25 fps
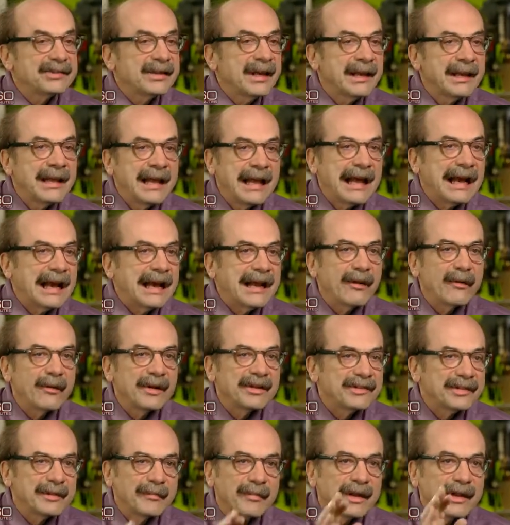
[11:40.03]
said, I don't
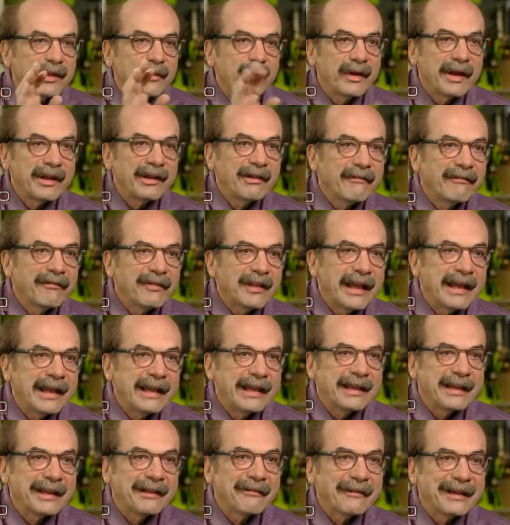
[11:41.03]
want somebody with one of your
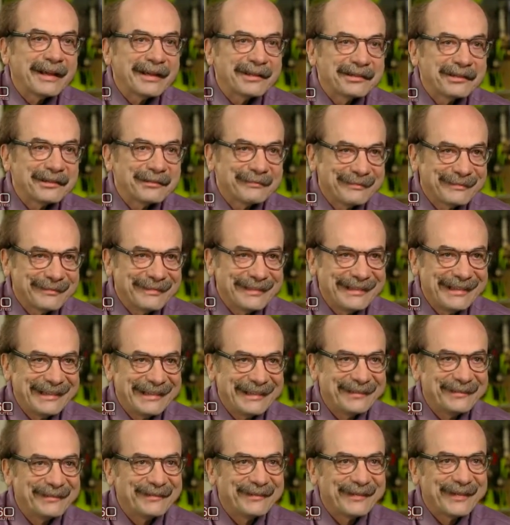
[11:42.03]
flaky degrees.
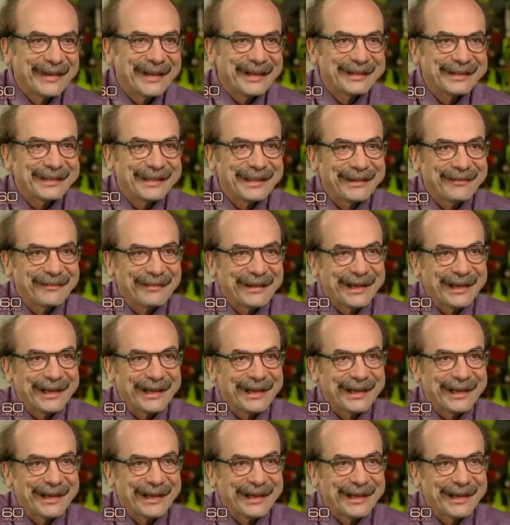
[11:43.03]
Very sweet,